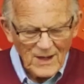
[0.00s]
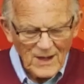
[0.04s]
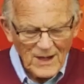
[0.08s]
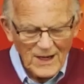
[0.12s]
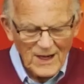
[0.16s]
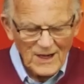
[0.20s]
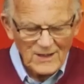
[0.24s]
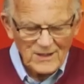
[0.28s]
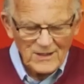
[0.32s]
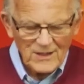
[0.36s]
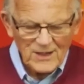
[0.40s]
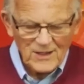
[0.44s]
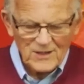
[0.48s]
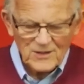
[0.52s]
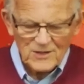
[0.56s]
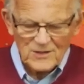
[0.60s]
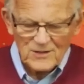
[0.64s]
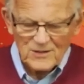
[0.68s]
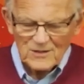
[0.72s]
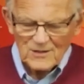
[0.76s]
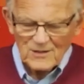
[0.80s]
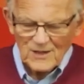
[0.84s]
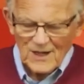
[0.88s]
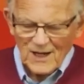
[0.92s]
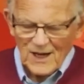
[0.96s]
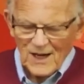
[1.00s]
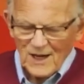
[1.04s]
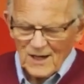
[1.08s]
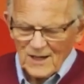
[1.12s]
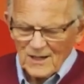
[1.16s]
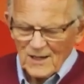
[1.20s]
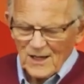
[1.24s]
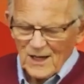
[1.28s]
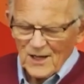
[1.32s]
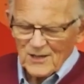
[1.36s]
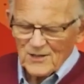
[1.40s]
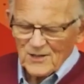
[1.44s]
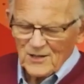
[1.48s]
I'd like to
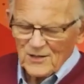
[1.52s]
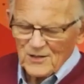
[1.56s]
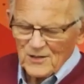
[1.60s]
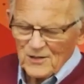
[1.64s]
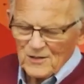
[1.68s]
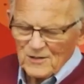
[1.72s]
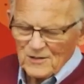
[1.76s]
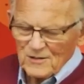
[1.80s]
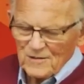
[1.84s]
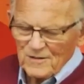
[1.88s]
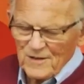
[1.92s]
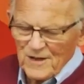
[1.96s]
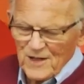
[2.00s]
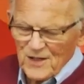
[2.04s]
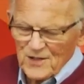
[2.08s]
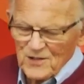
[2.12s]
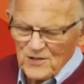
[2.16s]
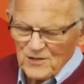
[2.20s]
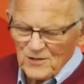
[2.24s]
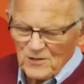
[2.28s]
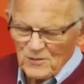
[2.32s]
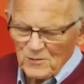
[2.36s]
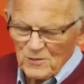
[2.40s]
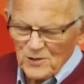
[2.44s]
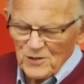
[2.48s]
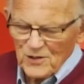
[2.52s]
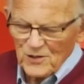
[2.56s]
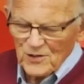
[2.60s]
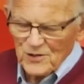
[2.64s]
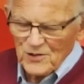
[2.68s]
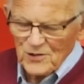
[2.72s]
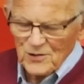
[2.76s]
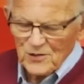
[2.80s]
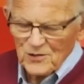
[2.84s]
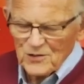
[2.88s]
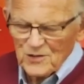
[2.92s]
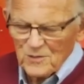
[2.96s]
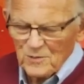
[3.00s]
highlight an old-fashioned word
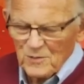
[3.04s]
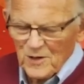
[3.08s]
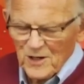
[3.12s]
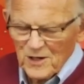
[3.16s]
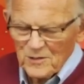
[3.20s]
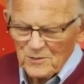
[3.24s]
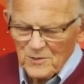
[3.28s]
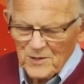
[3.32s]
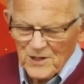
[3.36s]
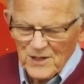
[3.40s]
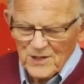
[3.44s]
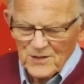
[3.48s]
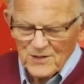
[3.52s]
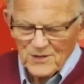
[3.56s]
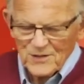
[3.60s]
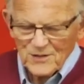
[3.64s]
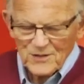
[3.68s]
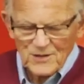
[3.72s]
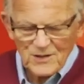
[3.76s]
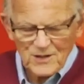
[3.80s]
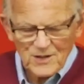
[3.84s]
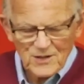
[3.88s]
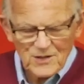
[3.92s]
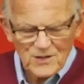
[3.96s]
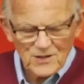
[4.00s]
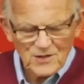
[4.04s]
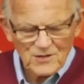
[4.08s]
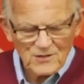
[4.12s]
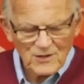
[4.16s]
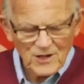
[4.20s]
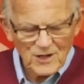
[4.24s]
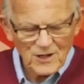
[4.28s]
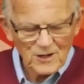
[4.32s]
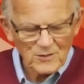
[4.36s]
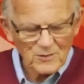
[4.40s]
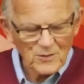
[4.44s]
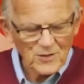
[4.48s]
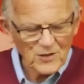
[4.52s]
used by Peter to
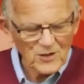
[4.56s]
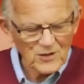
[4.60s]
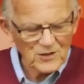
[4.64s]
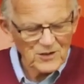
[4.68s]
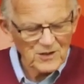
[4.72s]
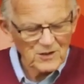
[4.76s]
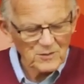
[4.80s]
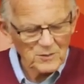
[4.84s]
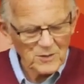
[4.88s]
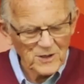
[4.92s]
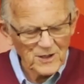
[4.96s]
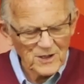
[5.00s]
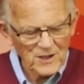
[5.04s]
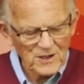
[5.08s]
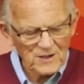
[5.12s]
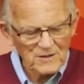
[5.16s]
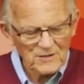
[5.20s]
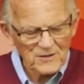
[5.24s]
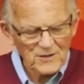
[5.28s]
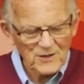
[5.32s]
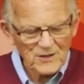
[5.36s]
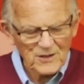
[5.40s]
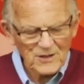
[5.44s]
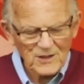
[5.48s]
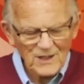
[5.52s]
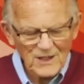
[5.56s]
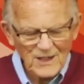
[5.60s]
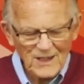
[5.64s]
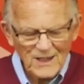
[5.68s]
describe godly behavior